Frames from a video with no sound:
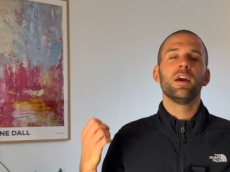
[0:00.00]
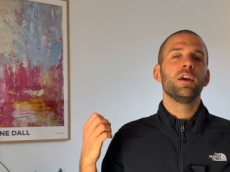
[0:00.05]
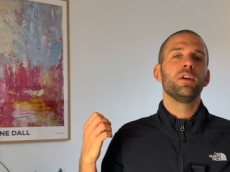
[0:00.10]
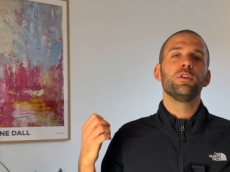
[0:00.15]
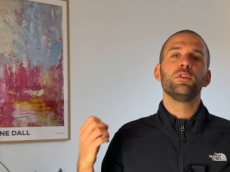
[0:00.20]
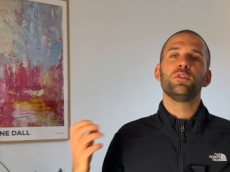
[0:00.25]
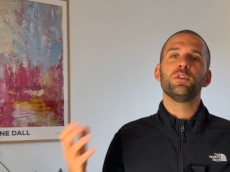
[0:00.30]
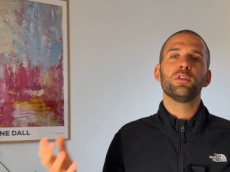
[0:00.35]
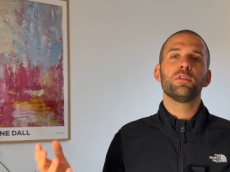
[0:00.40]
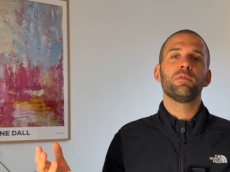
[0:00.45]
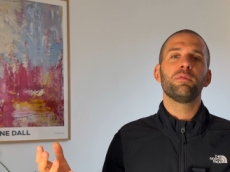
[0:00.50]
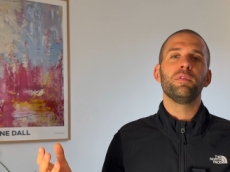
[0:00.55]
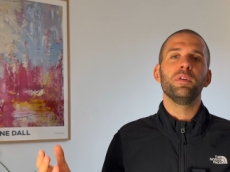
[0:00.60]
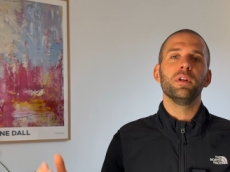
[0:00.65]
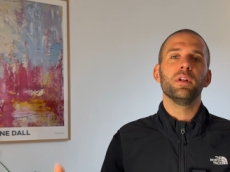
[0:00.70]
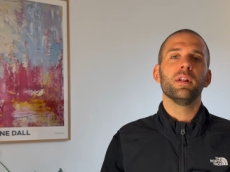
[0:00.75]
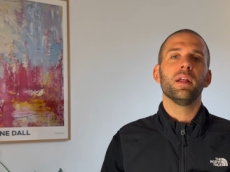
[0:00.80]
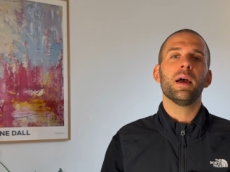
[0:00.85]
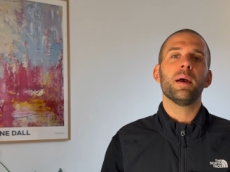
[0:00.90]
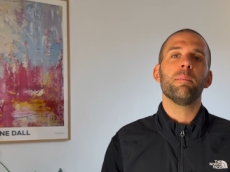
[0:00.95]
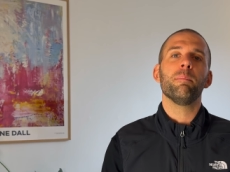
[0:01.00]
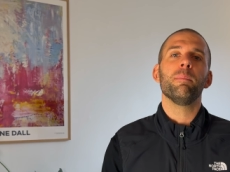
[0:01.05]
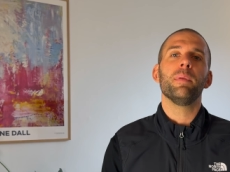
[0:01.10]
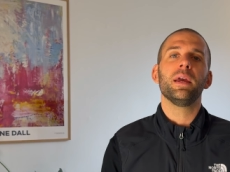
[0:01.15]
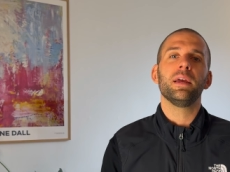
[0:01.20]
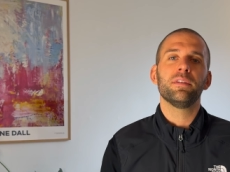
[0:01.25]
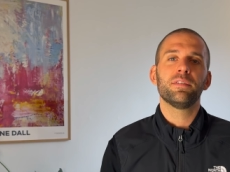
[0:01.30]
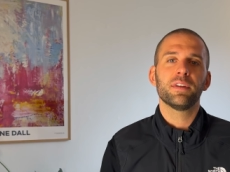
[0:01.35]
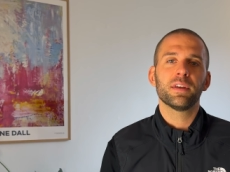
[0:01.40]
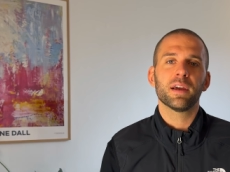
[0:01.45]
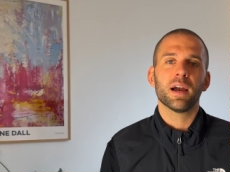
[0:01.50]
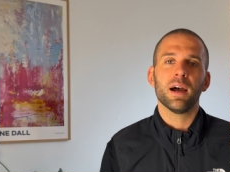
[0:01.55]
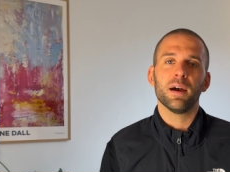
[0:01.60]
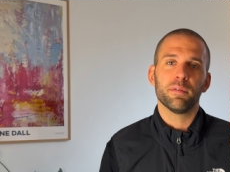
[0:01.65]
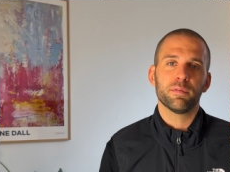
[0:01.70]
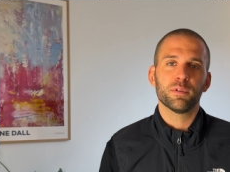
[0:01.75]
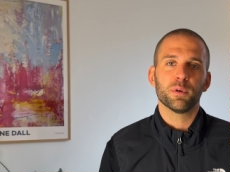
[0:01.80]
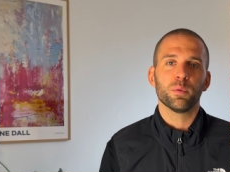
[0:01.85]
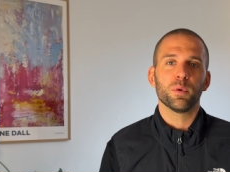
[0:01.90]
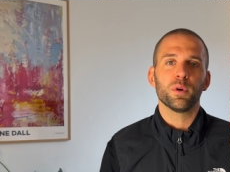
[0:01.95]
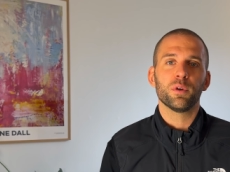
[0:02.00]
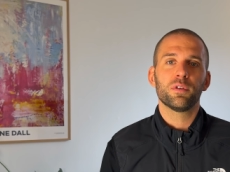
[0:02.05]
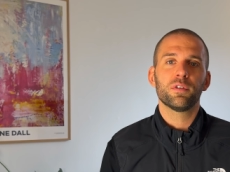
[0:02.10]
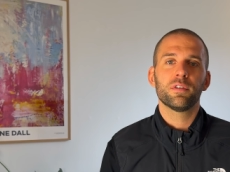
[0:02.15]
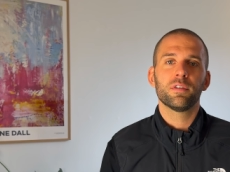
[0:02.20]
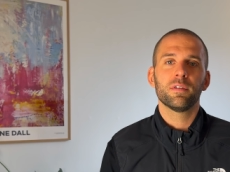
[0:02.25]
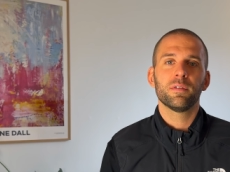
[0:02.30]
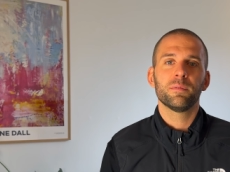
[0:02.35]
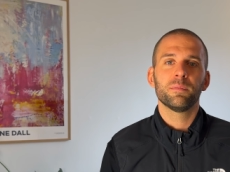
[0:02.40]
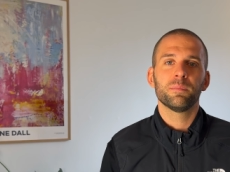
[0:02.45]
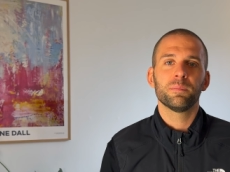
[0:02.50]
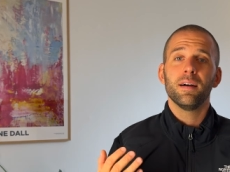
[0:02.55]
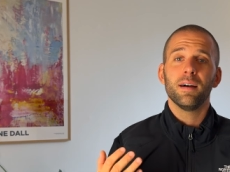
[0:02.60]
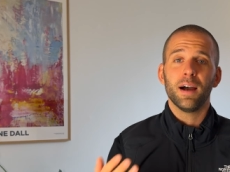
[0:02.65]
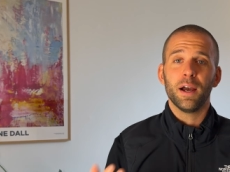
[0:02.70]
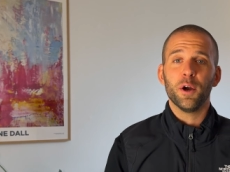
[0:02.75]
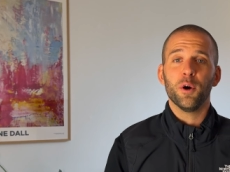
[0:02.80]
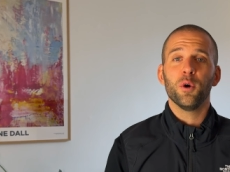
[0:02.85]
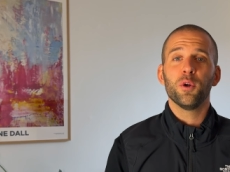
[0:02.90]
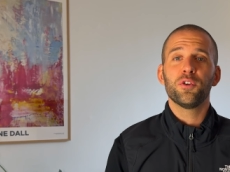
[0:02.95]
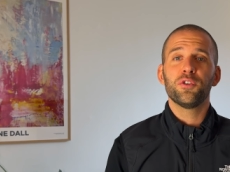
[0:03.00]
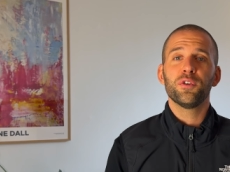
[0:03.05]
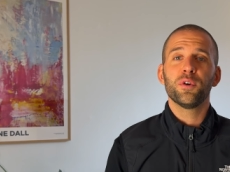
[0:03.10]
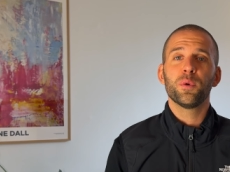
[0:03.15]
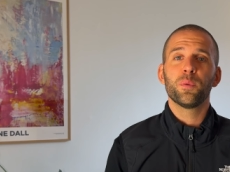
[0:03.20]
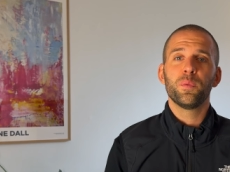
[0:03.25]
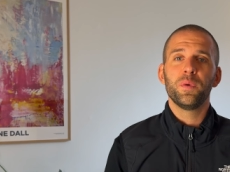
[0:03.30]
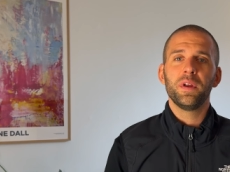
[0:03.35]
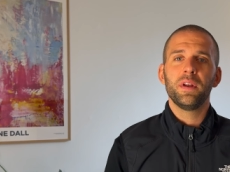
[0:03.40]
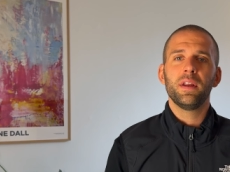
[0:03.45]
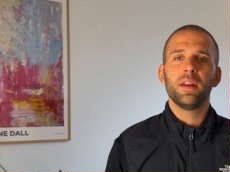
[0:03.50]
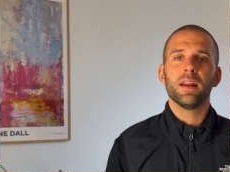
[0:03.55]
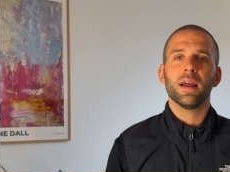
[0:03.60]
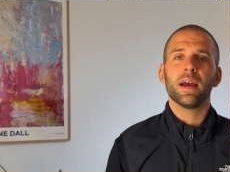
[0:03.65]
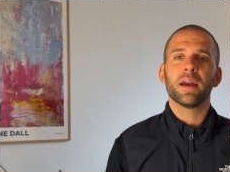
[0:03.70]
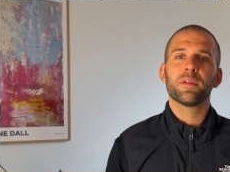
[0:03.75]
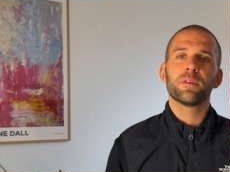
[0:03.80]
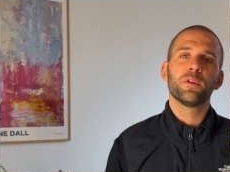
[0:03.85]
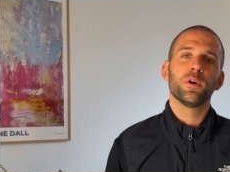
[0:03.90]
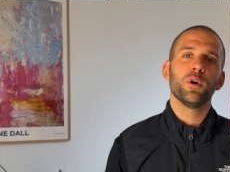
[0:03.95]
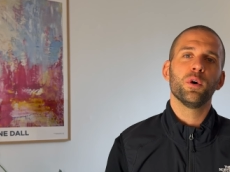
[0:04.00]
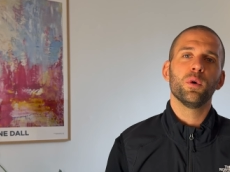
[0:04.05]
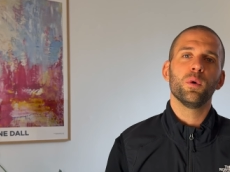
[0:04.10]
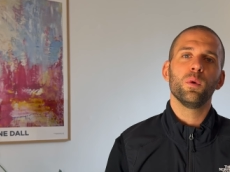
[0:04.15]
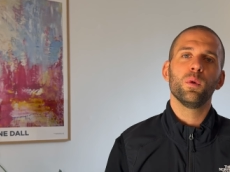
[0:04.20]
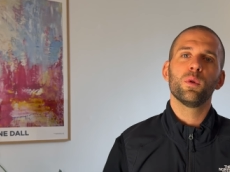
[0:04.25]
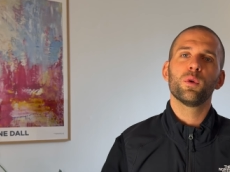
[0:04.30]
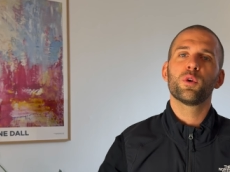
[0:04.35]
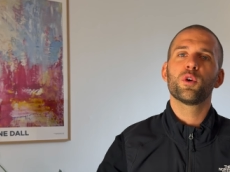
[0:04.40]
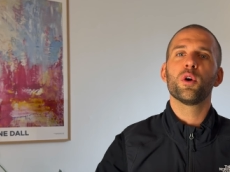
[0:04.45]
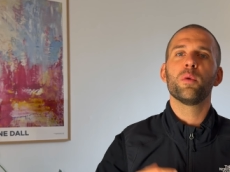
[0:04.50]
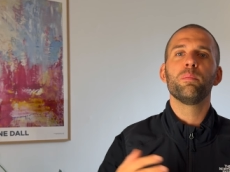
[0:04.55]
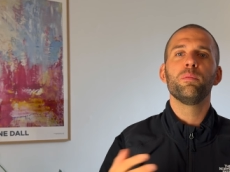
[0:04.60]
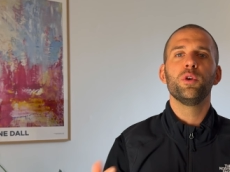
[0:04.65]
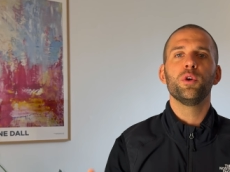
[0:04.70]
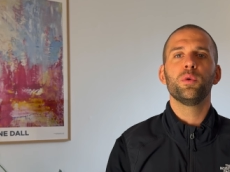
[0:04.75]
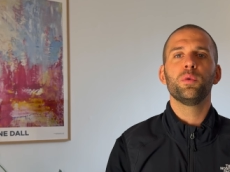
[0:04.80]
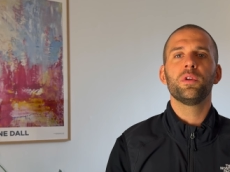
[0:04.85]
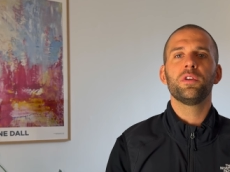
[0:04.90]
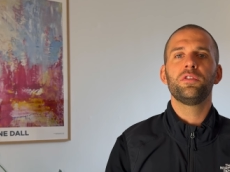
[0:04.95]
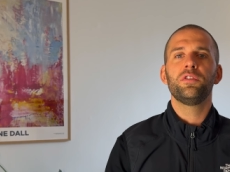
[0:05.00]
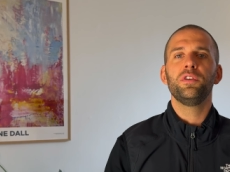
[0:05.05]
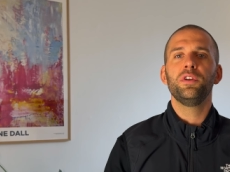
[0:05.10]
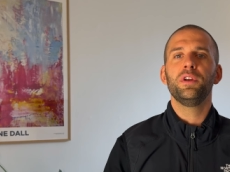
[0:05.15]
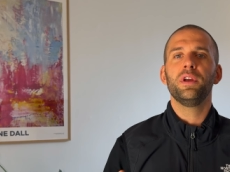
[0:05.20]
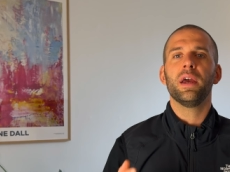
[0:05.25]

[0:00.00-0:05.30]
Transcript: you just feel amazing afterwards. I also really like the whole community